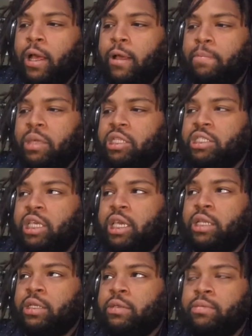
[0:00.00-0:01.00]
It's
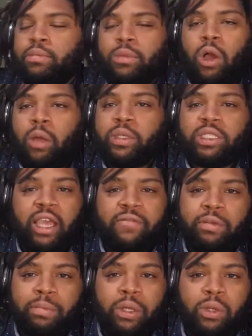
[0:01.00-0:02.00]
in almost
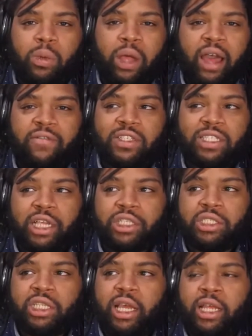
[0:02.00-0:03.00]
every book will have a
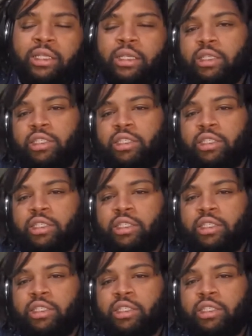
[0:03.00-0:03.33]
section that